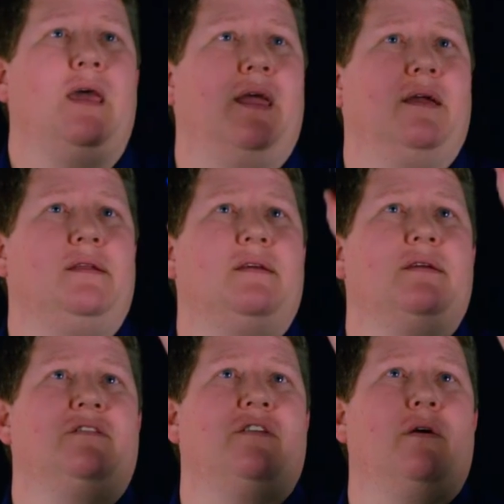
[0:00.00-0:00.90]
And
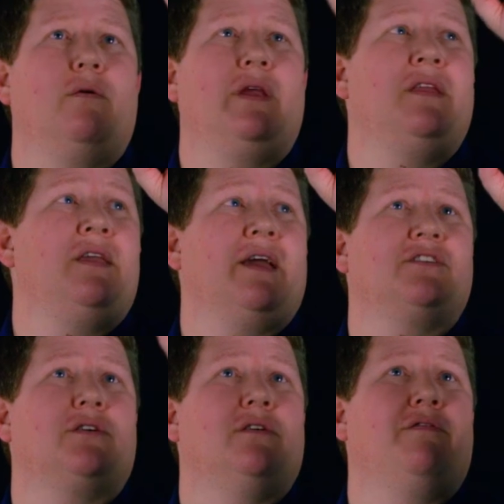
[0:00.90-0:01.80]
so in the
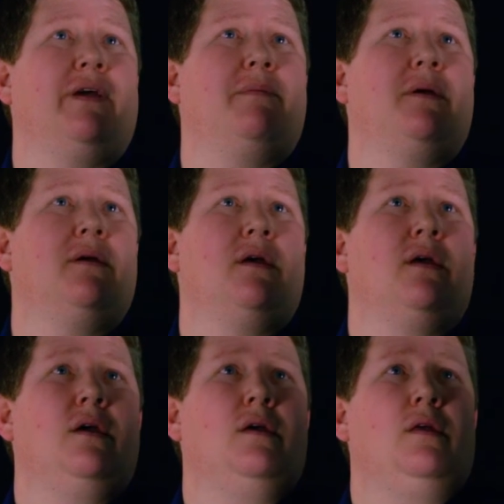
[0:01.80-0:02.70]
external V I P,
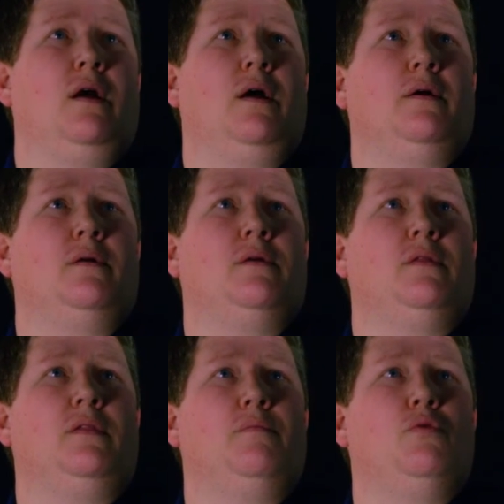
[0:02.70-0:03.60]
uh,
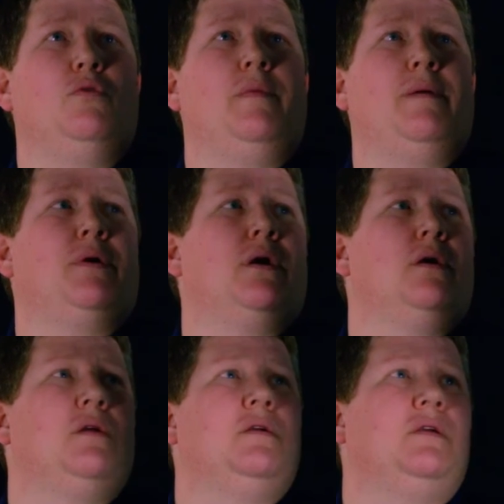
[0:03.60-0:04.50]
the pool
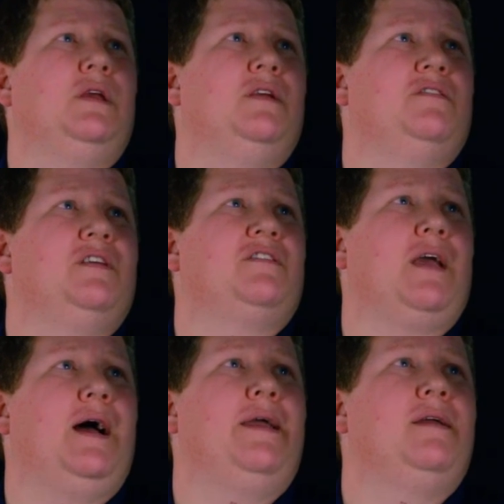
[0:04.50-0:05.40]
member is this
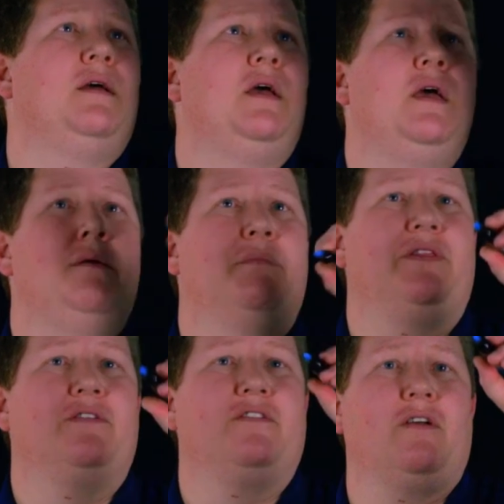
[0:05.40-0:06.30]
guy,
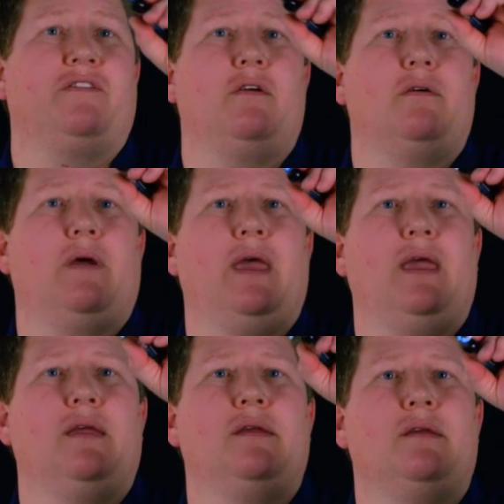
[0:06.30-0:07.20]
but there's also
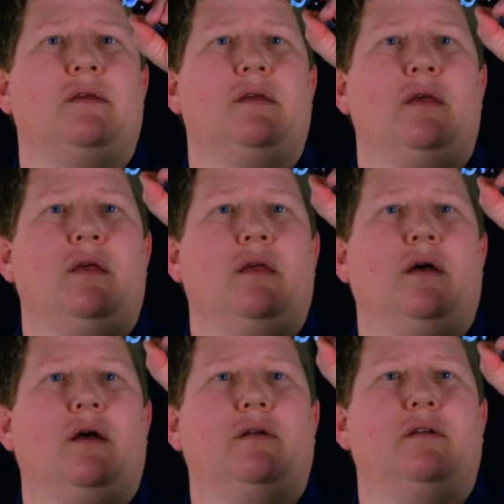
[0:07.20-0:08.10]
a,
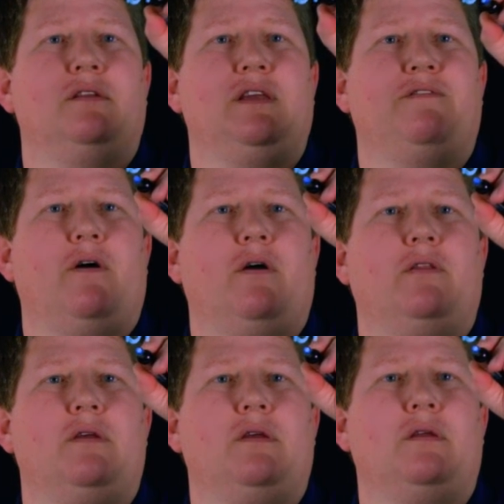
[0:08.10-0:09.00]
uh, a
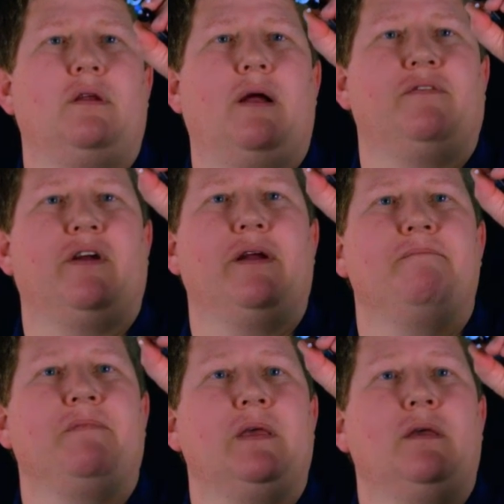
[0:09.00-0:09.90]
default, I'm sorry,
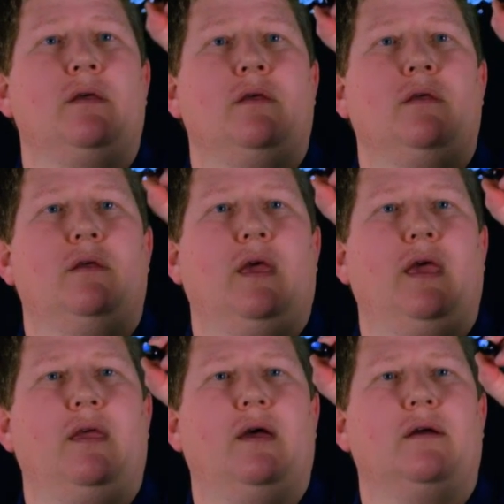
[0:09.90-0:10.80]

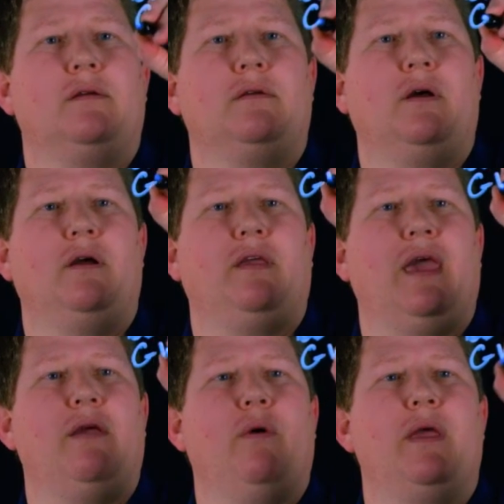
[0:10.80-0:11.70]
a, uh, a
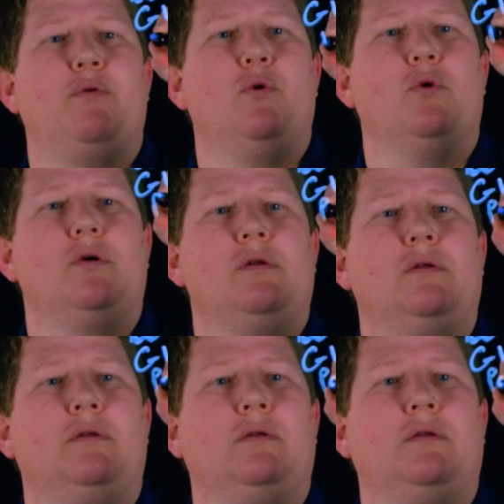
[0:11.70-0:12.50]
gateway pool.